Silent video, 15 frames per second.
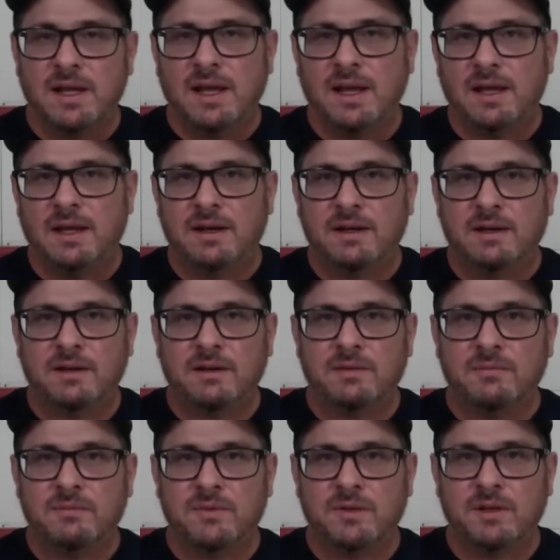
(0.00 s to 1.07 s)
And uh,
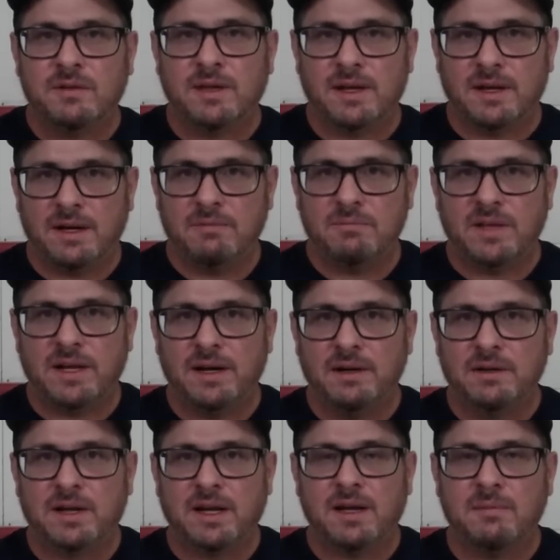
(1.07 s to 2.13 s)
th- that that
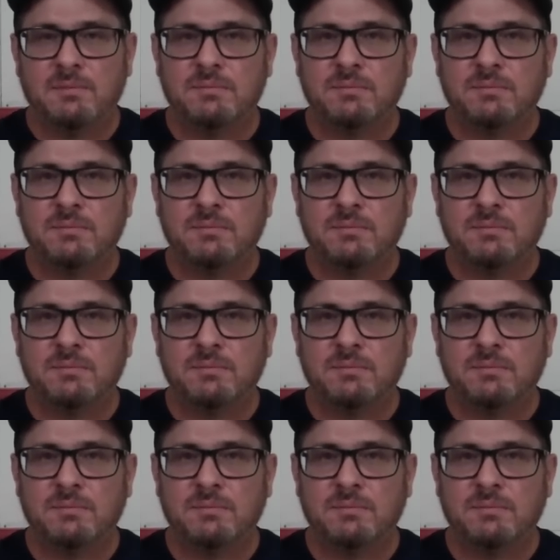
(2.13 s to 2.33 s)
air cap,